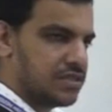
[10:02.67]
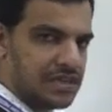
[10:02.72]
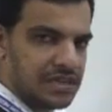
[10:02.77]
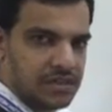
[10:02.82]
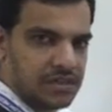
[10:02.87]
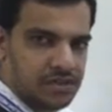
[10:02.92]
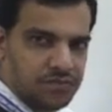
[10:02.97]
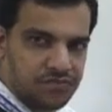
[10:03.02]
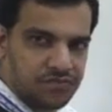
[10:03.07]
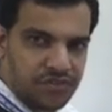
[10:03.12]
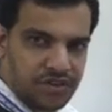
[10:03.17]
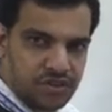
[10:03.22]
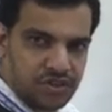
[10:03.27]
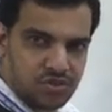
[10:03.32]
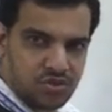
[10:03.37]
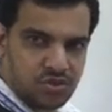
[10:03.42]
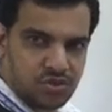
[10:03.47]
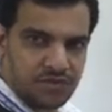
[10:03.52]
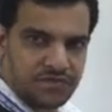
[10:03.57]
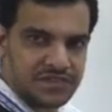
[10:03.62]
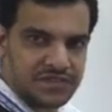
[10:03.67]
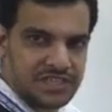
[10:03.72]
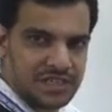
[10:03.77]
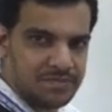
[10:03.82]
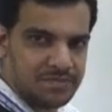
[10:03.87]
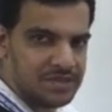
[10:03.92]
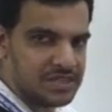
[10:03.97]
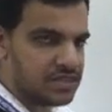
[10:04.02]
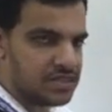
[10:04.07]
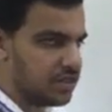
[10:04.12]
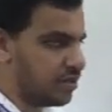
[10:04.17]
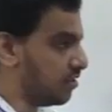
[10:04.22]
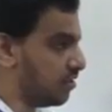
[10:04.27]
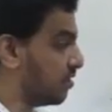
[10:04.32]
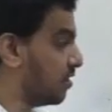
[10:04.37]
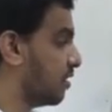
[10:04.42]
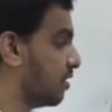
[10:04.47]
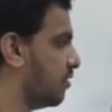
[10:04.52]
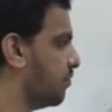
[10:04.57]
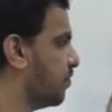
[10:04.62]
circumference of semi
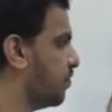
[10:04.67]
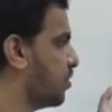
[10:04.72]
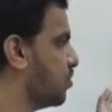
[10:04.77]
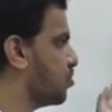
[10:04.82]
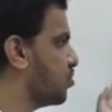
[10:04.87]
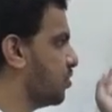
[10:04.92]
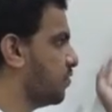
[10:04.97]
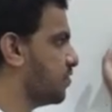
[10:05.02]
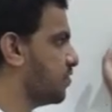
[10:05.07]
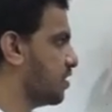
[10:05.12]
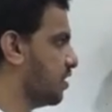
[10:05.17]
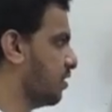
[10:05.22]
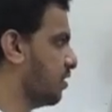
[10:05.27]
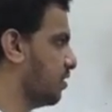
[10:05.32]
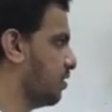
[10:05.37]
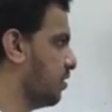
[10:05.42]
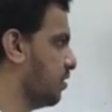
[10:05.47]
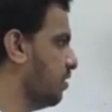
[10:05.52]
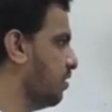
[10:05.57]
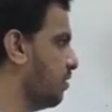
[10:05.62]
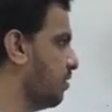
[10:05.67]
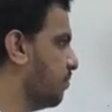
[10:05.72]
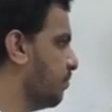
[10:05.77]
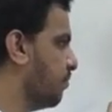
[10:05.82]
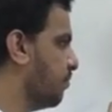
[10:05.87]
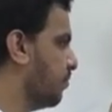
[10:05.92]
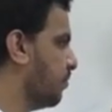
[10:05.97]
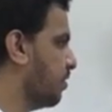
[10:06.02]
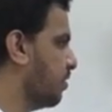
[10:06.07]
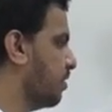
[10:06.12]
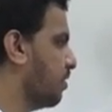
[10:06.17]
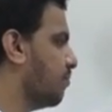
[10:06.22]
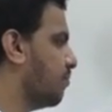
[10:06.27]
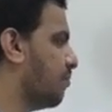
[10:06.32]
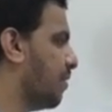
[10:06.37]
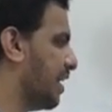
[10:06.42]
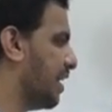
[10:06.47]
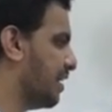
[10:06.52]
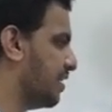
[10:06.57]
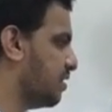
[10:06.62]
circumference of circle
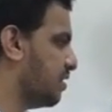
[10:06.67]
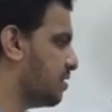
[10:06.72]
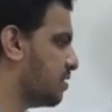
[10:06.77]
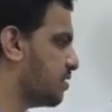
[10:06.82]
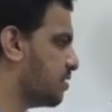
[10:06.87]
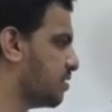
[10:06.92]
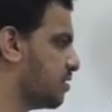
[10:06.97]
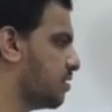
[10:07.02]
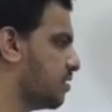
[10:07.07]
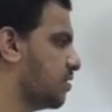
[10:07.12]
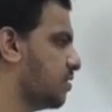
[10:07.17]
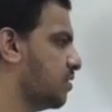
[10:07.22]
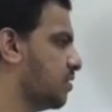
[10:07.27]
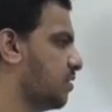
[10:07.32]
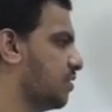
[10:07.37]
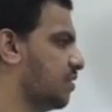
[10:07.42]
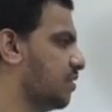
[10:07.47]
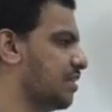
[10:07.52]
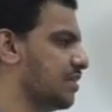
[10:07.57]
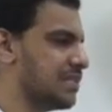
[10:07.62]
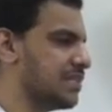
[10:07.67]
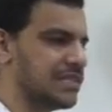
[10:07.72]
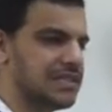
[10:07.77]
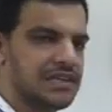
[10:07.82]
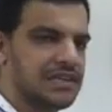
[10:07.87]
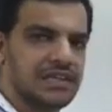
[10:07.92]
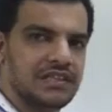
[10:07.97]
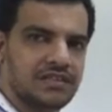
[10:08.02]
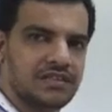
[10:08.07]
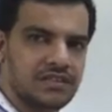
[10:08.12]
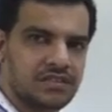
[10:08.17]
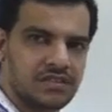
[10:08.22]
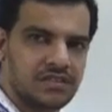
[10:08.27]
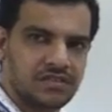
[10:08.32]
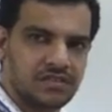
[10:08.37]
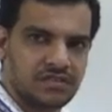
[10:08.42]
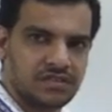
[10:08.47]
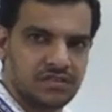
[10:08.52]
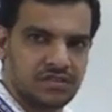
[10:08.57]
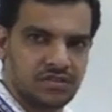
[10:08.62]
minus this length,
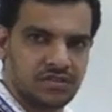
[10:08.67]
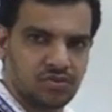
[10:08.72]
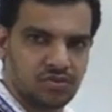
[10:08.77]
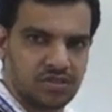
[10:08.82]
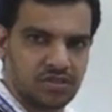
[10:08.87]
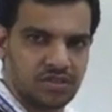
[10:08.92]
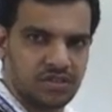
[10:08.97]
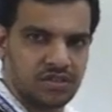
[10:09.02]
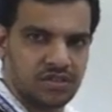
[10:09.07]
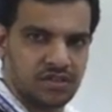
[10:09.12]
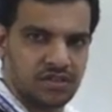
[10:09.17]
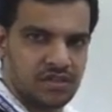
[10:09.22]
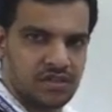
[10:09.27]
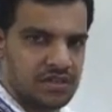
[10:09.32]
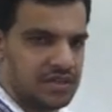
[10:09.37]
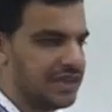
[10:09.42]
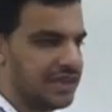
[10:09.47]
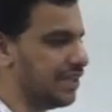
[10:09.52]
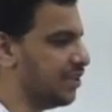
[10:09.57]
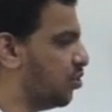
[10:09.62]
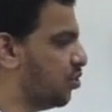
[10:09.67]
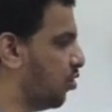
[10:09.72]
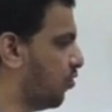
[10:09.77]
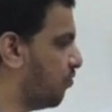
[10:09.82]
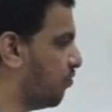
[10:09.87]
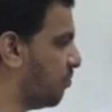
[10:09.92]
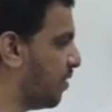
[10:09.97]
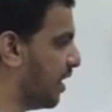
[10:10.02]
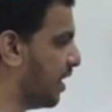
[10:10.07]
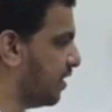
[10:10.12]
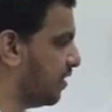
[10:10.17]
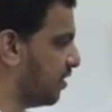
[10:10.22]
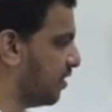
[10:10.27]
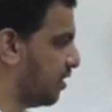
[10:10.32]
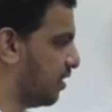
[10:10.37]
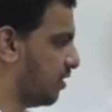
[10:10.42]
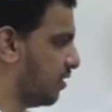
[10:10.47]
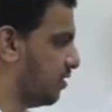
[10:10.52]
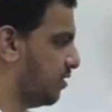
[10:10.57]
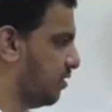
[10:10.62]
okay, length of minor
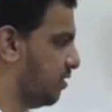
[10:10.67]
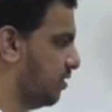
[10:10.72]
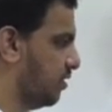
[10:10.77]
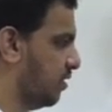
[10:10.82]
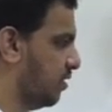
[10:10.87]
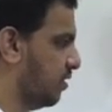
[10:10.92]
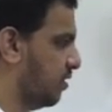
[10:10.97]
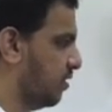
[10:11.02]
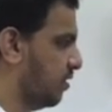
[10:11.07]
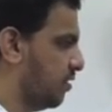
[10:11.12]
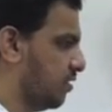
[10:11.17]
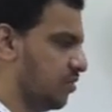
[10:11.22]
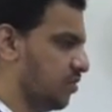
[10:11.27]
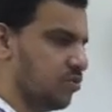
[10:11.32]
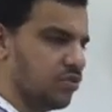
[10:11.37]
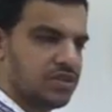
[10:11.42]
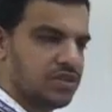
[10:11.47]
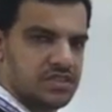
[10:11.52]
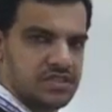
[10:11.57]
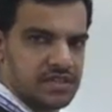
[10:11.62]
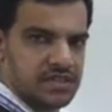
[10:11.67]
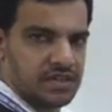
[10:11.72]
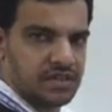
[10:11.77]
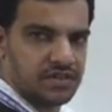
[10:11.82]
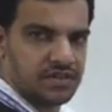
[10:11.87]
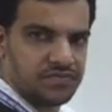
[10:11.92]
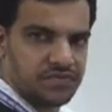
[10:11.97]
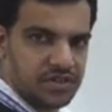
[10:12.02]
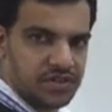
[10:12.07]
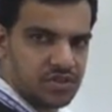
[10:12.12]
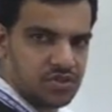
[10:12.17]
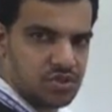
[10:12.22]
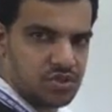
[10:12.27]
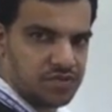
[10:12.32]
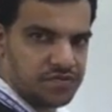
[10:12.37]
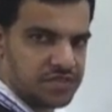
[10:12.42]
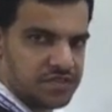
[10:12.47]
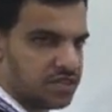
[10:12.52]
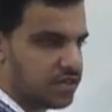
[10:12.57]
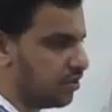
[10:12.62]
arc. Okay, circumference
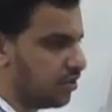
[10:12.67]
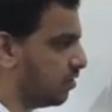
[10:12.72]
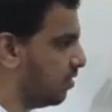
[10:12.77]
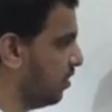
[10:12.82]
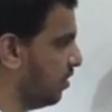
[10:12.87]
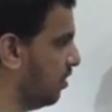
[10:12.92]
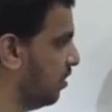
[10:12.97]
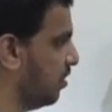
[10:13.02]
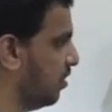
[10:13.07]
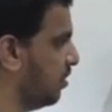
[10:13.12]
of circle